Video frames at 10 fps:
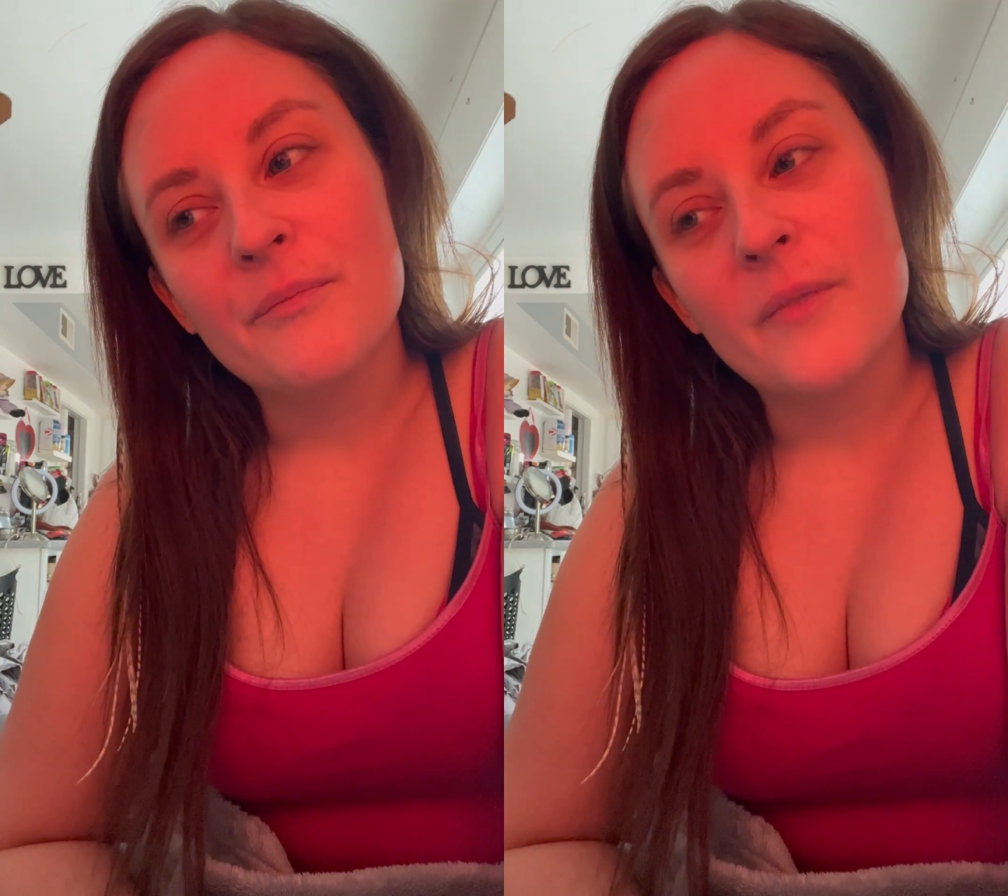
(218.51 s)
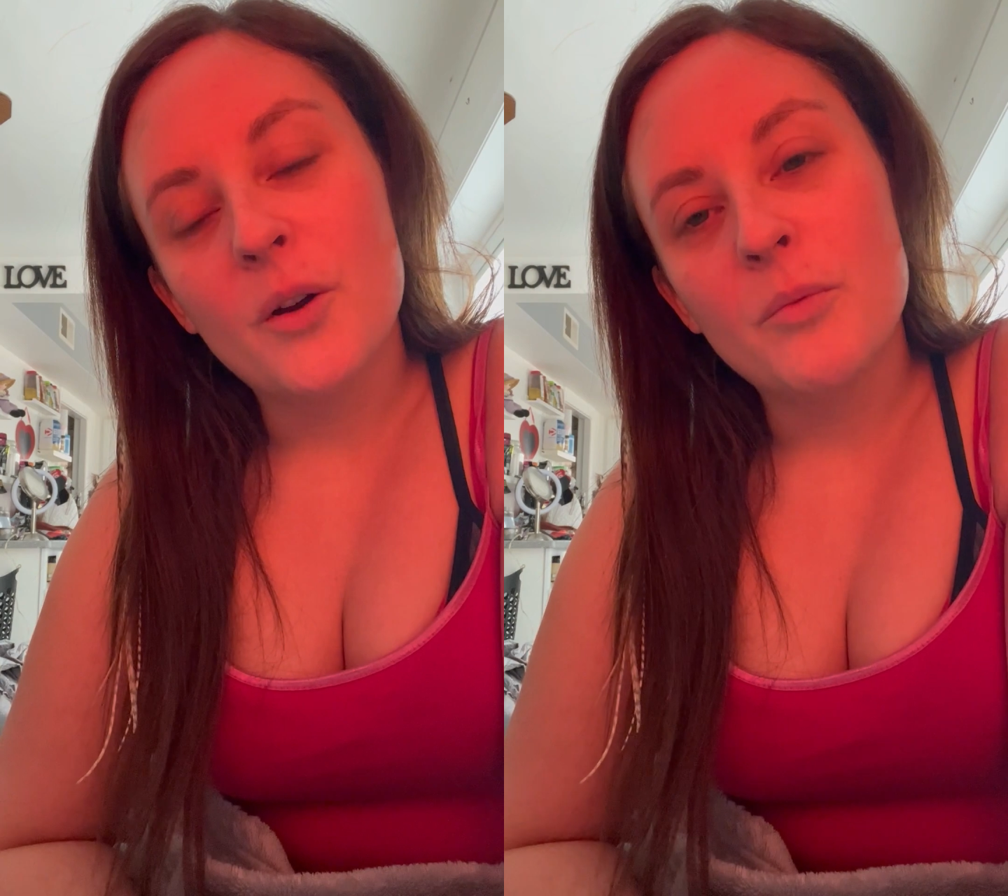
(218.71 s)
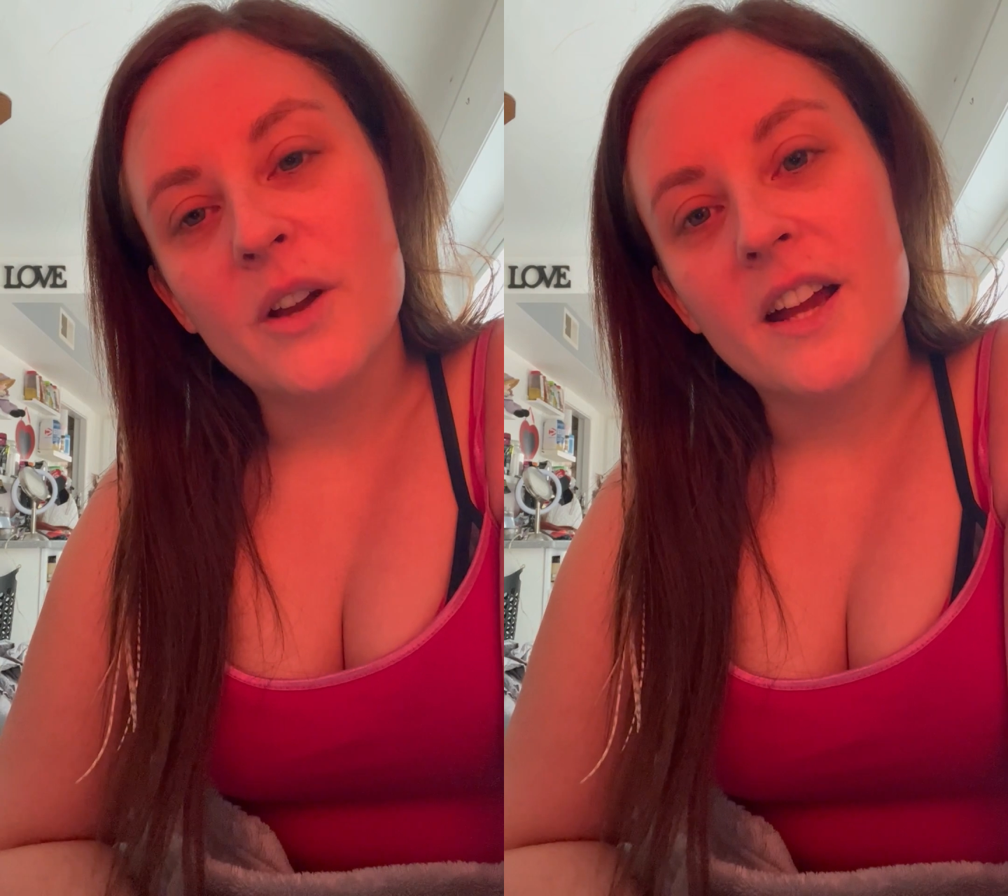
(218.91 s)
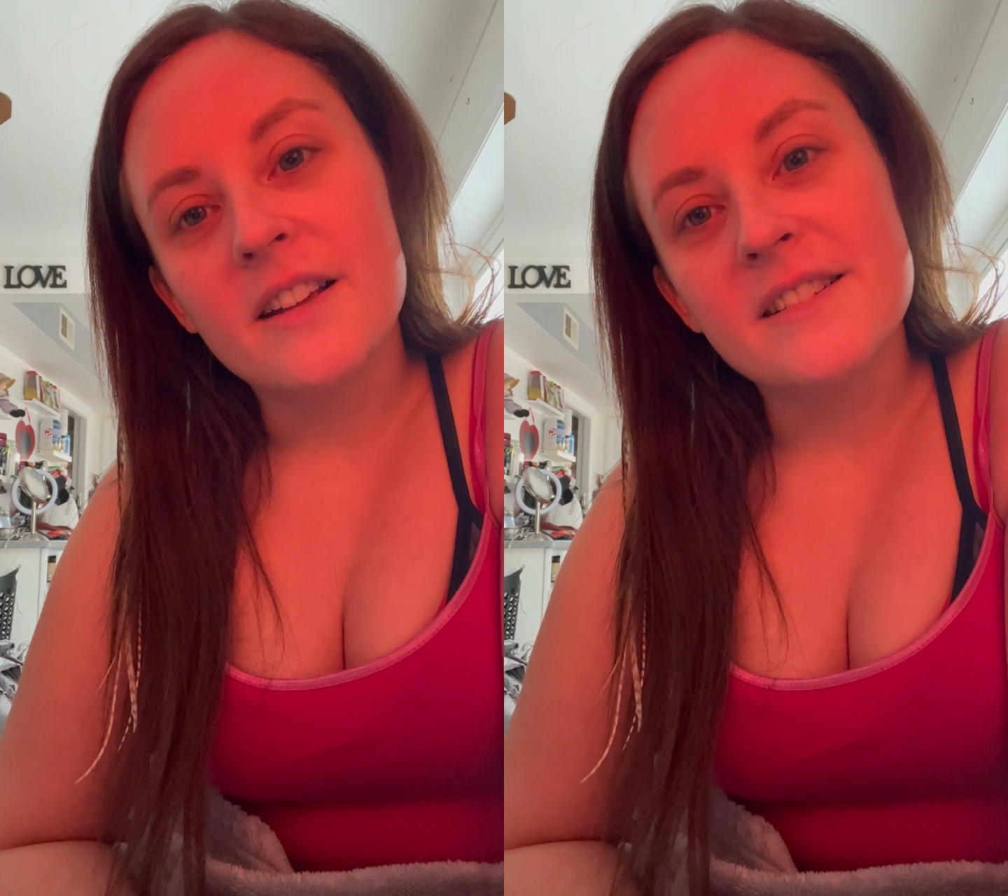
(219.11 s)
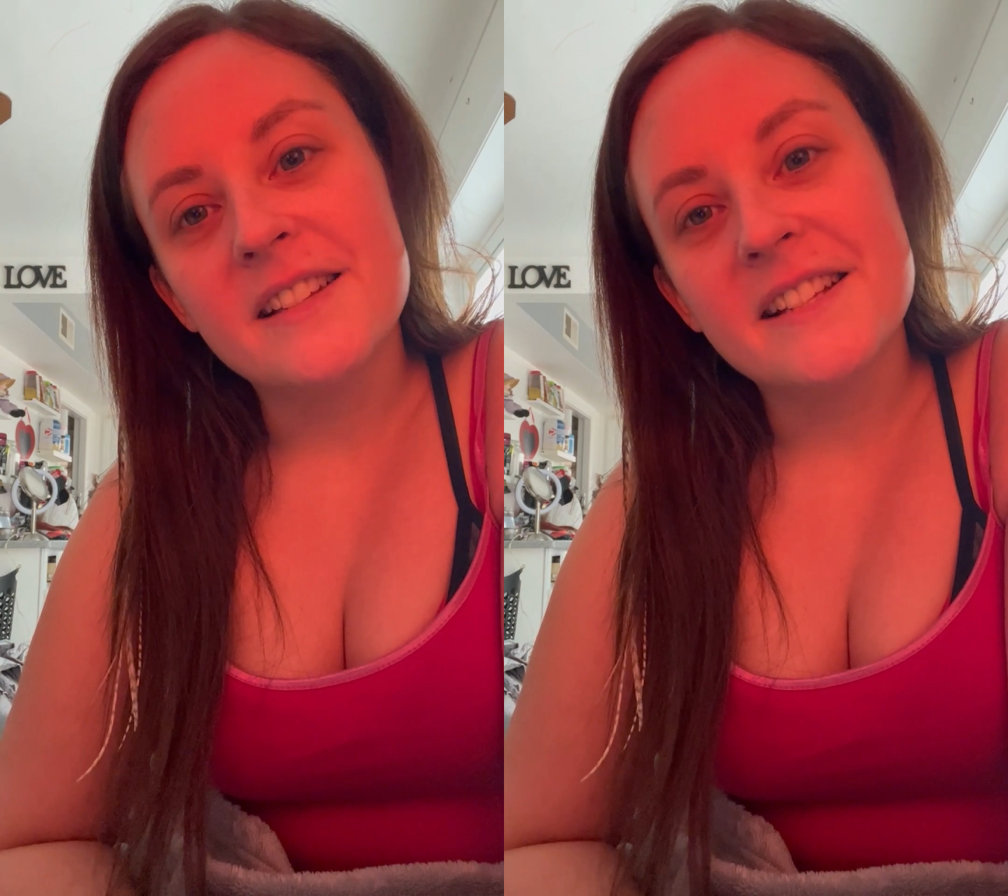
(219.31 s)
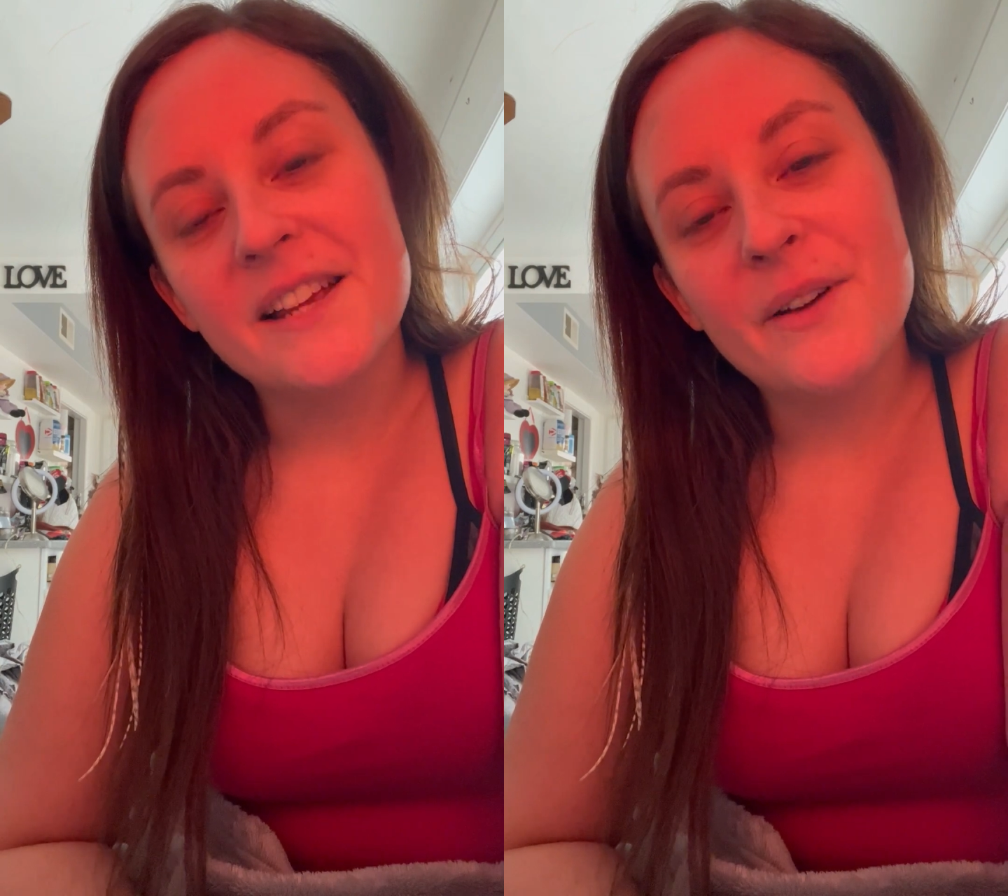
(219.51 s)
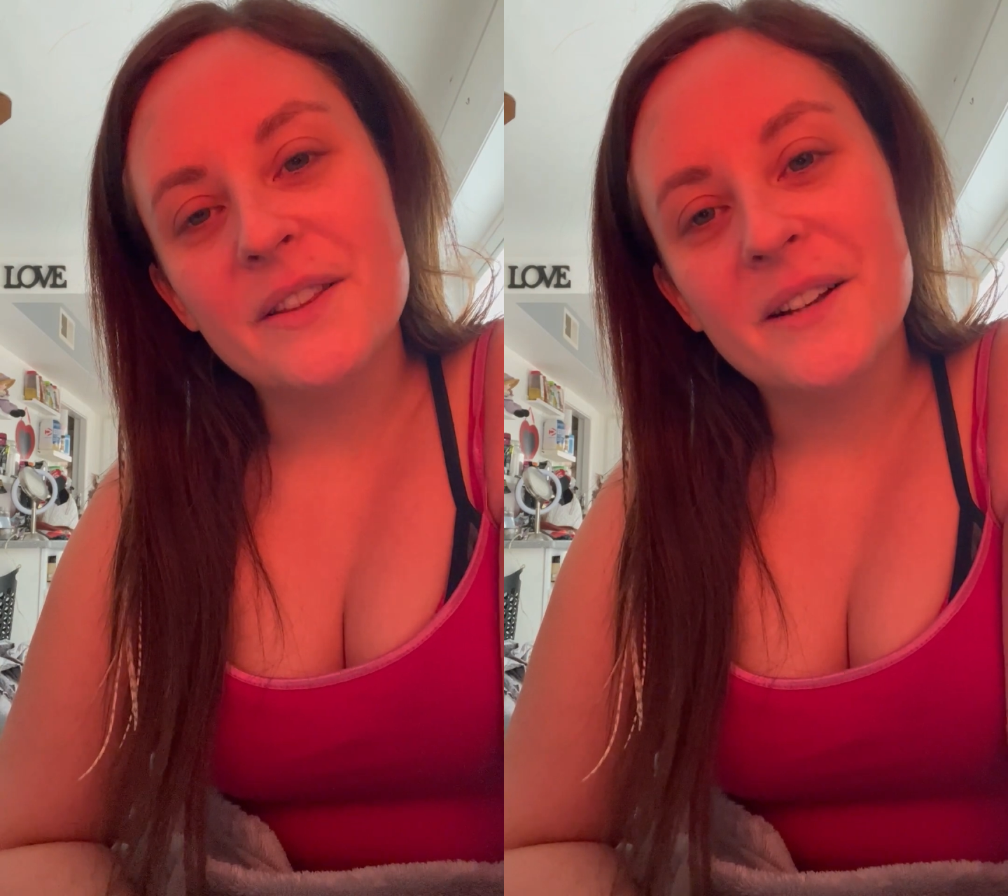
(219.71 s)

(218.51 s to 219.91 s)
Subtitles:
I hope you guys stay safe out